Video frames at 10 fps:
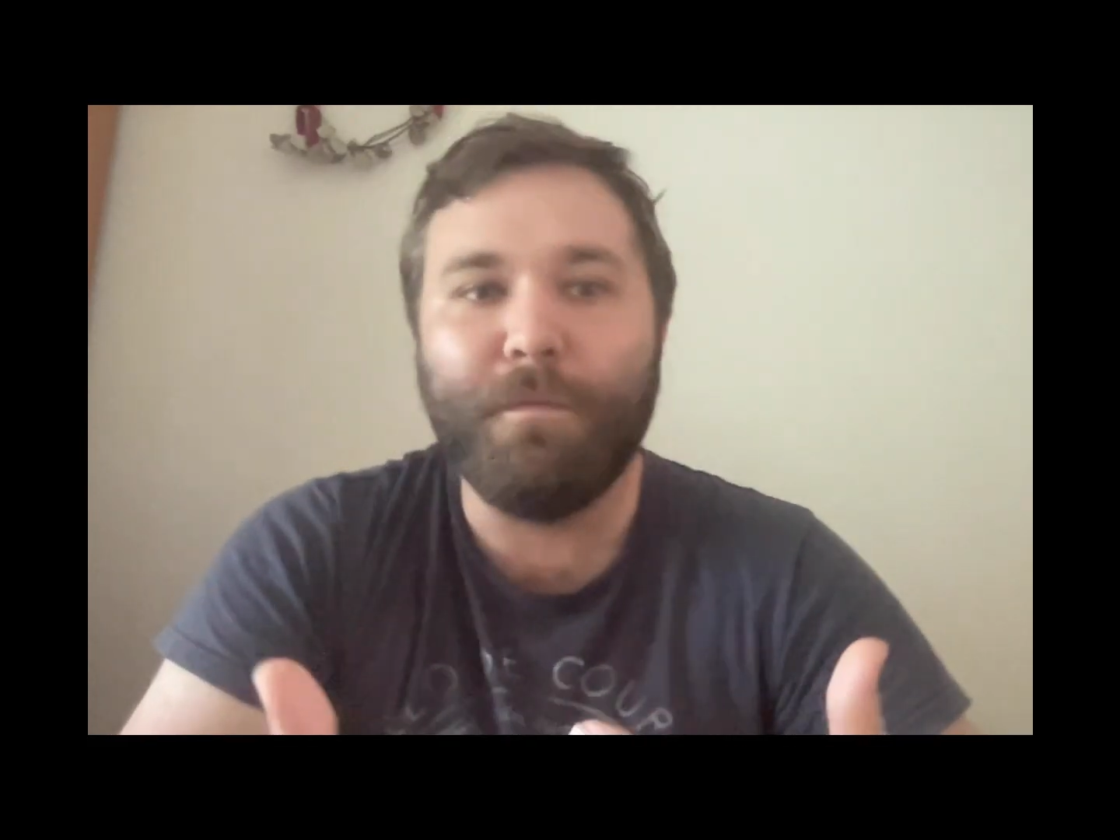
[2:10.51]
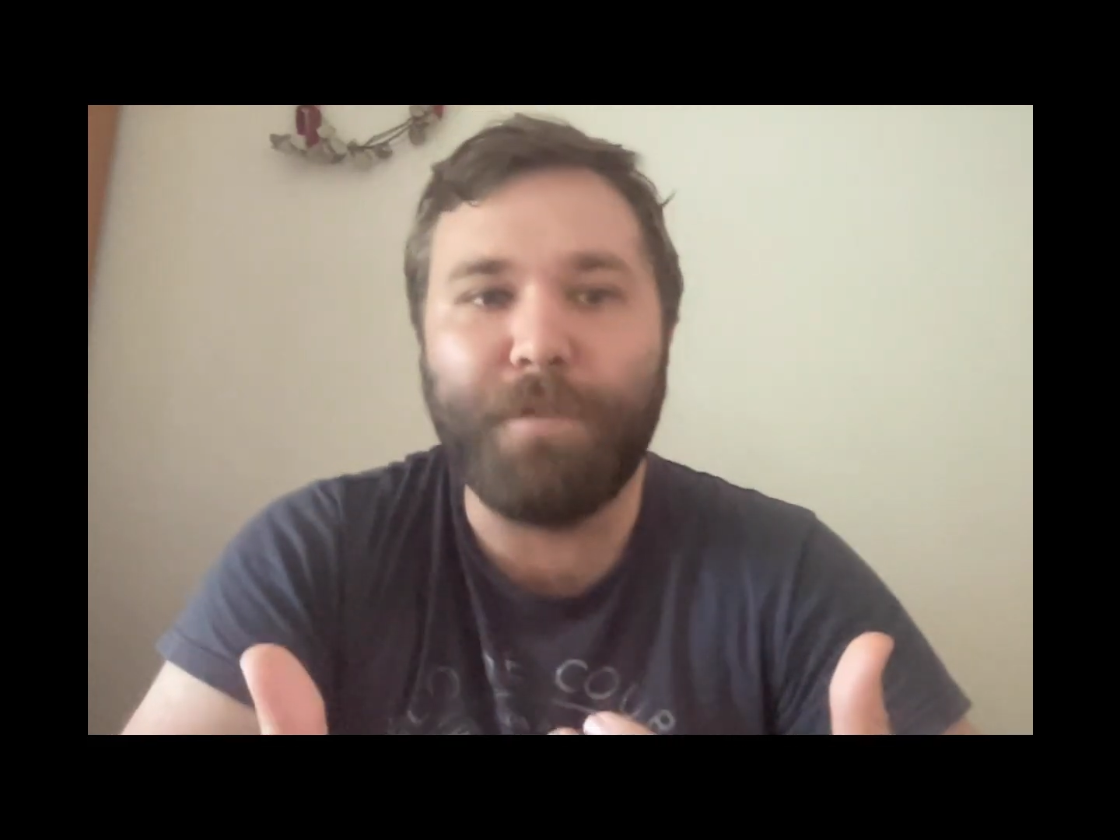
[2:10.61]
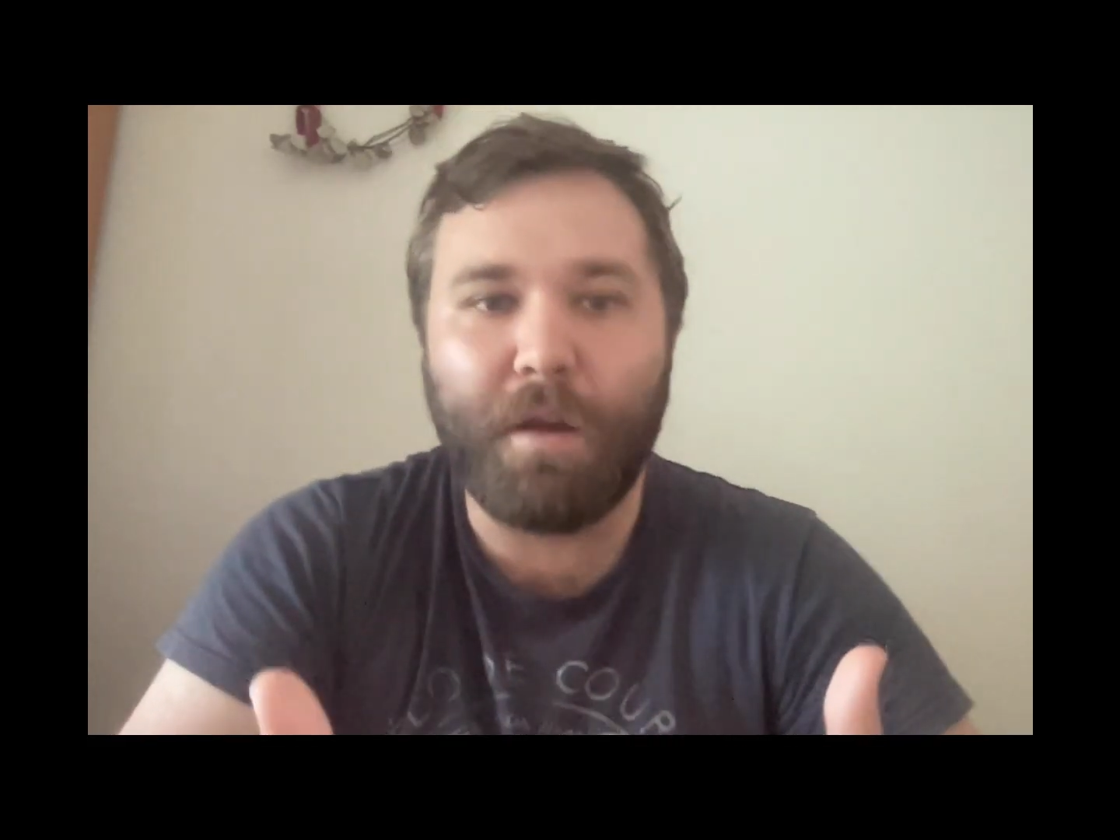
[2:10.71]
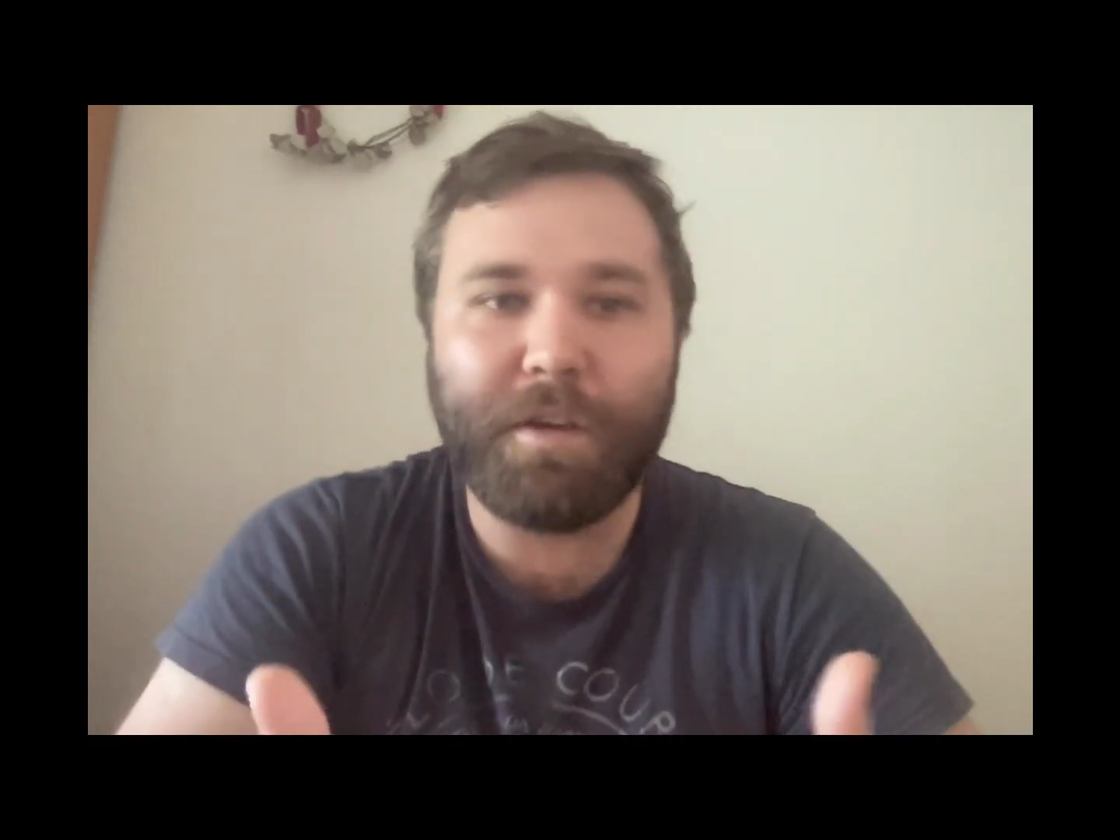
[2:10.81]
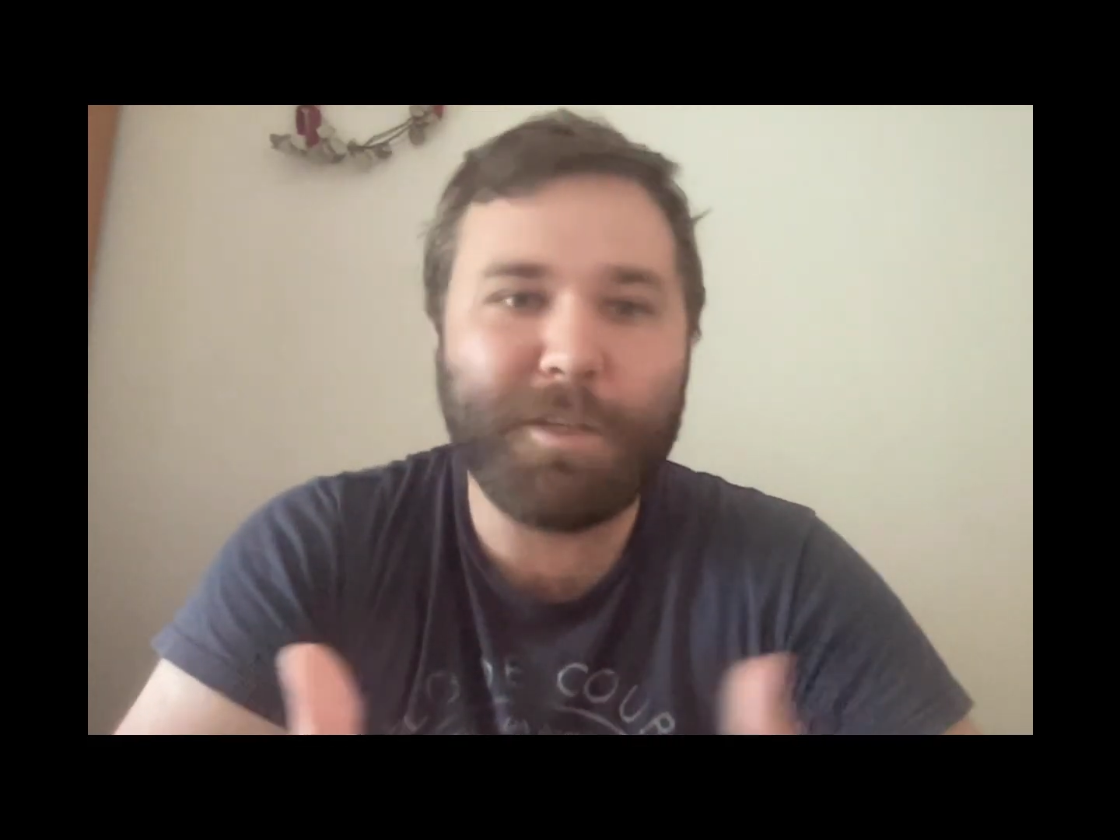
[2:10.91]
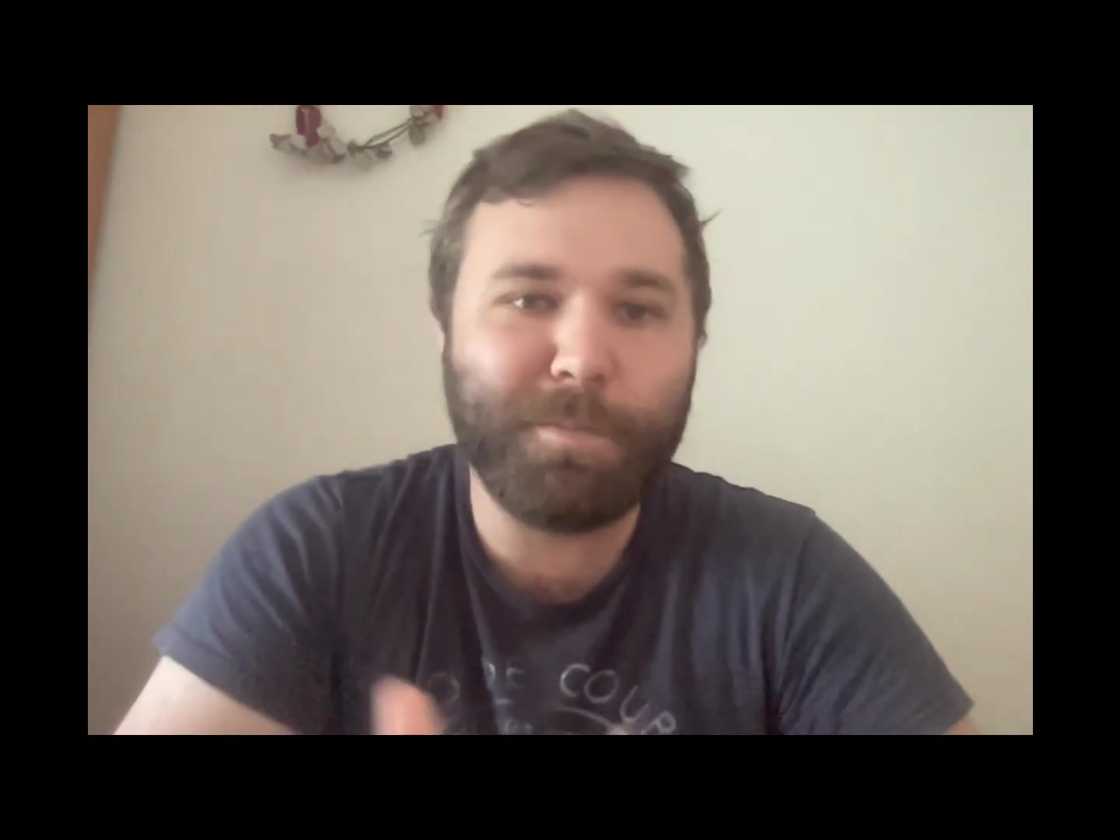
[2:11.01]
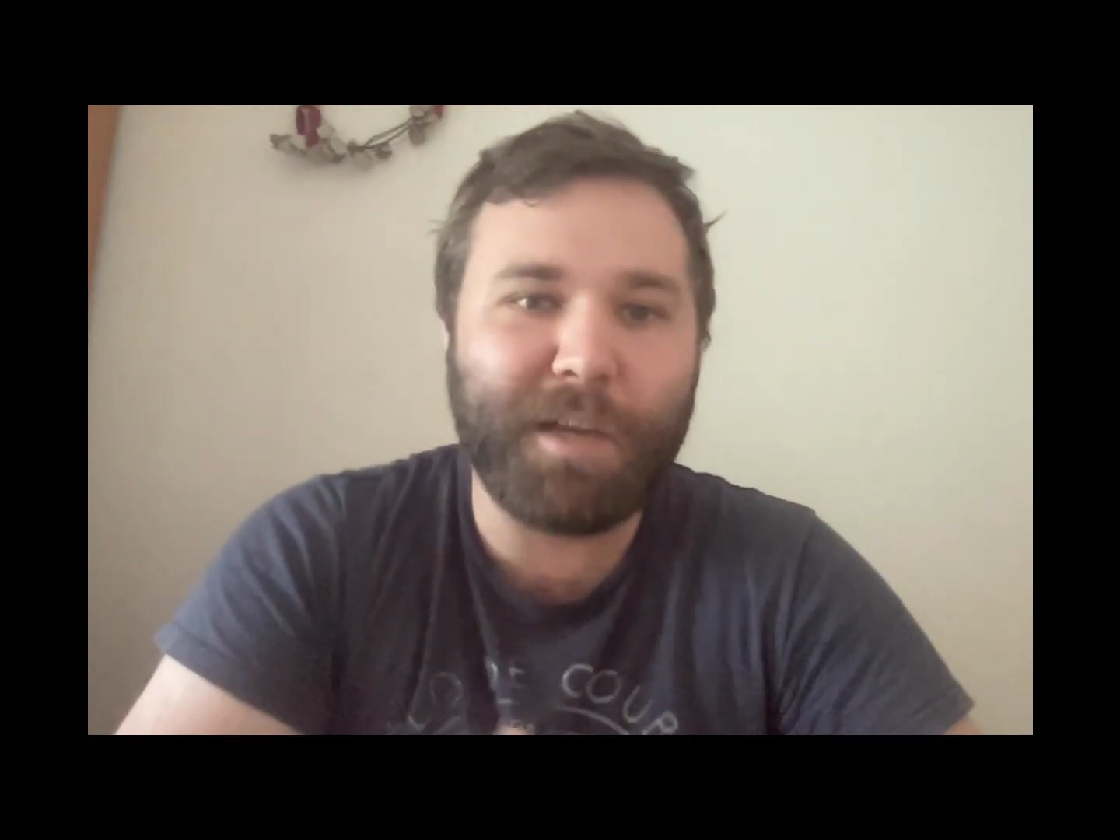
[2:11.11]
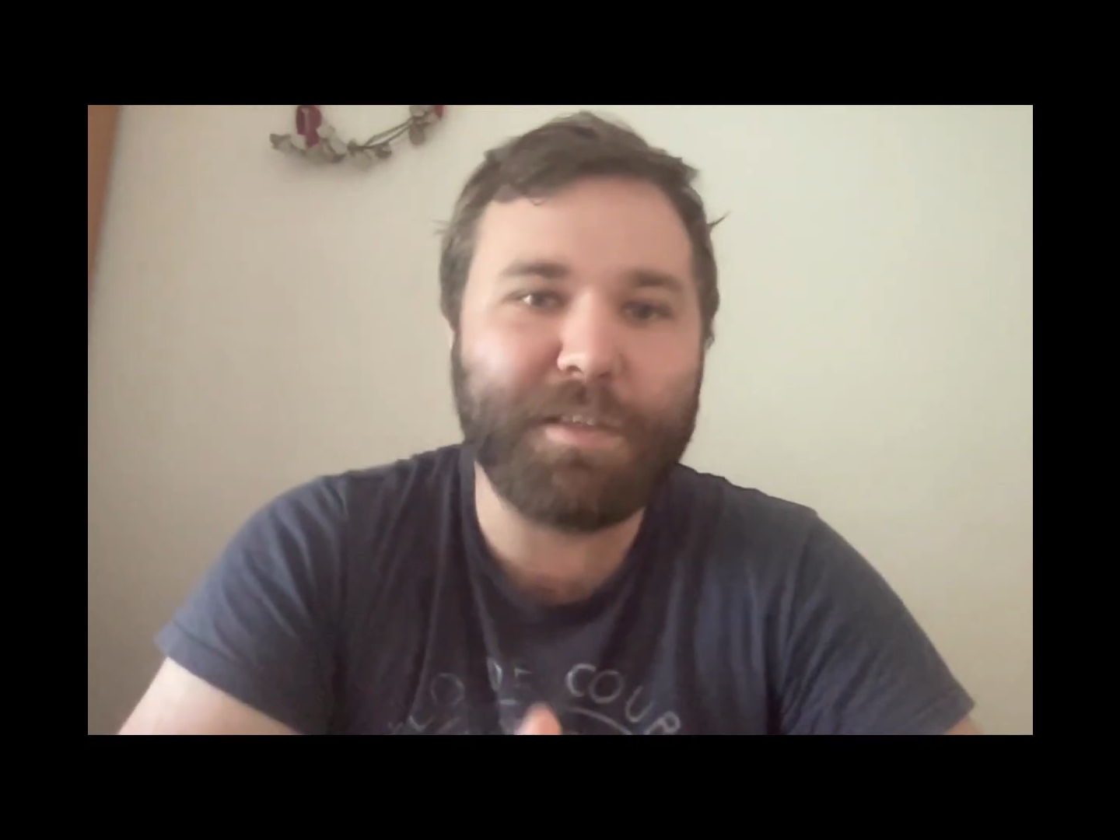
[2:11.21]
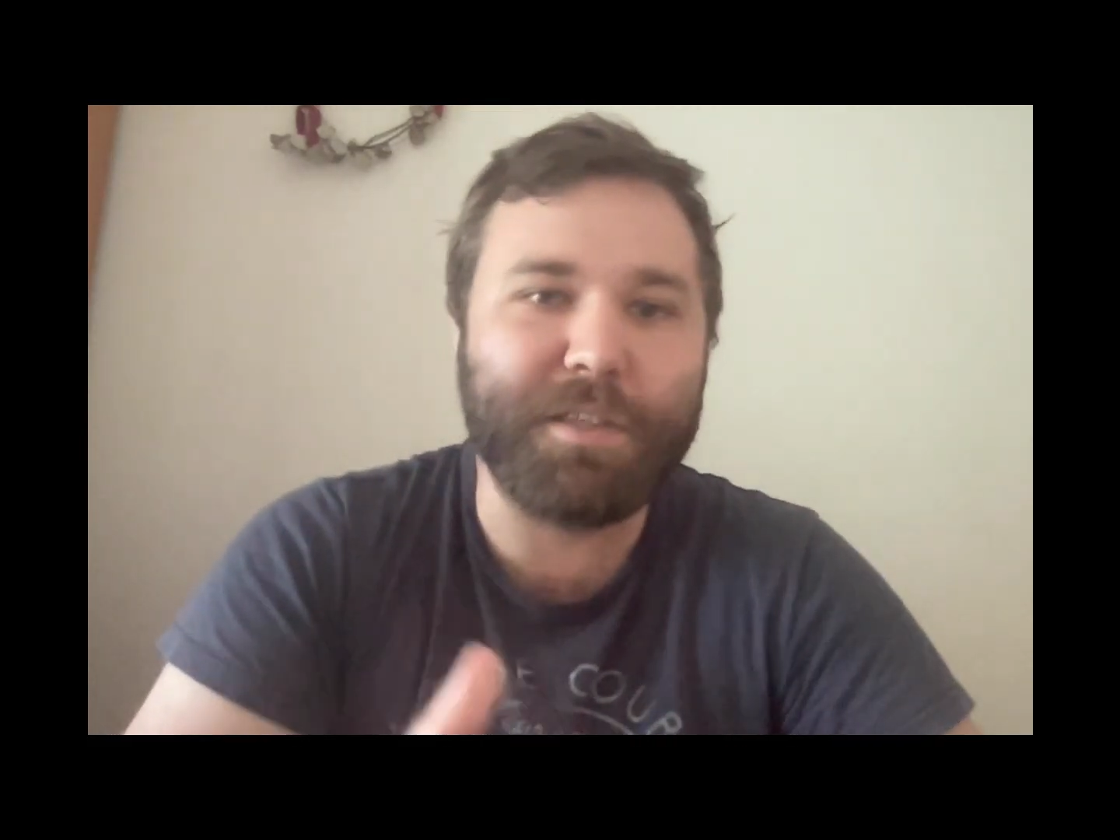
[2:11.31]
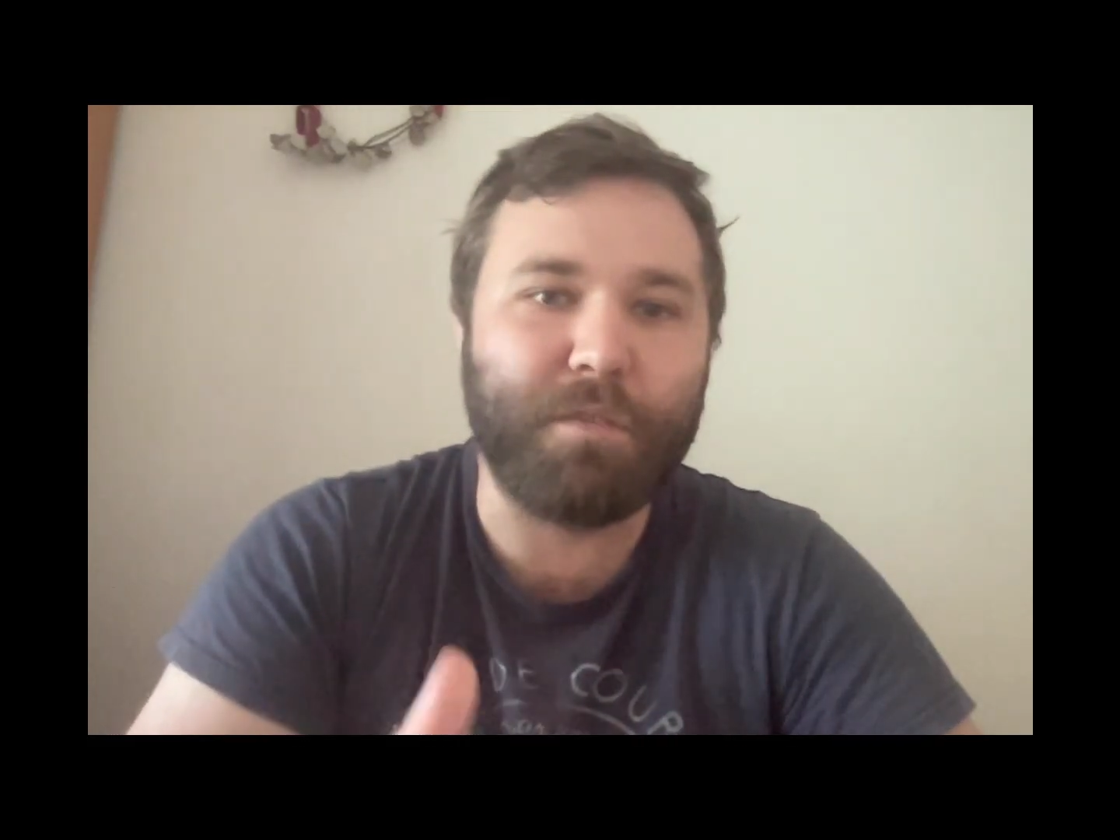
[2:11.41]
various
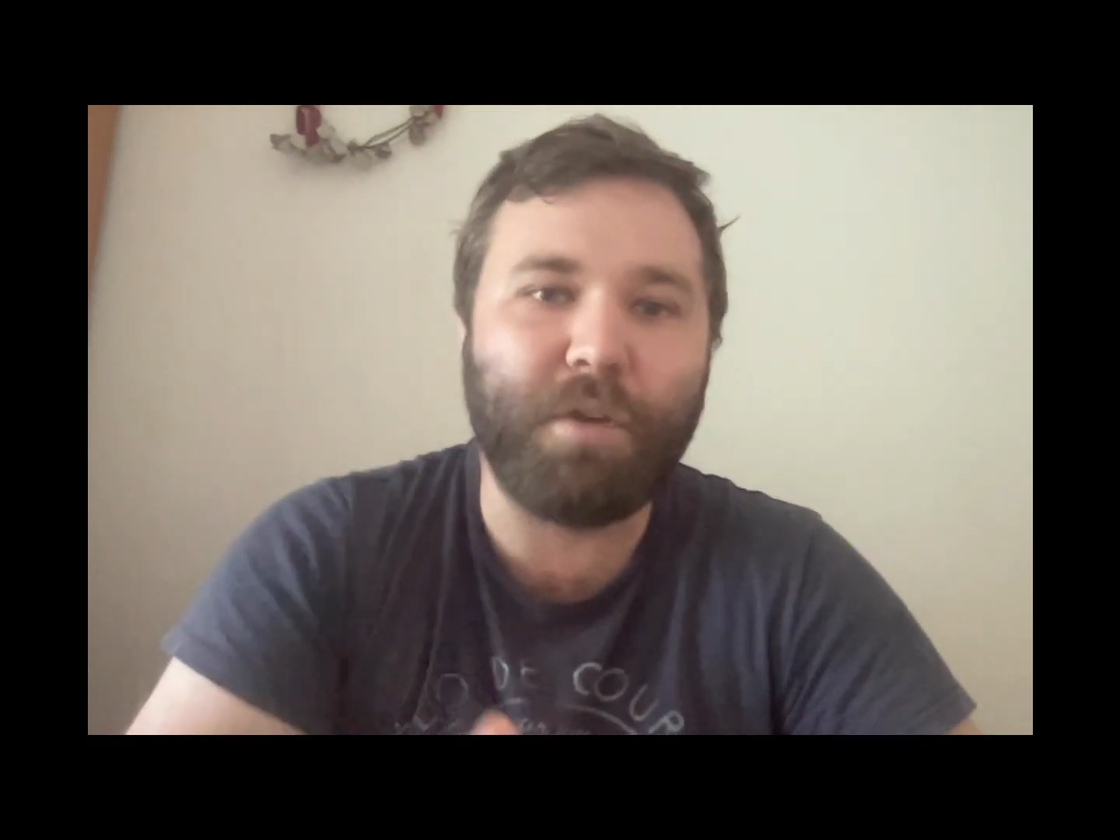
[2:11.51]
places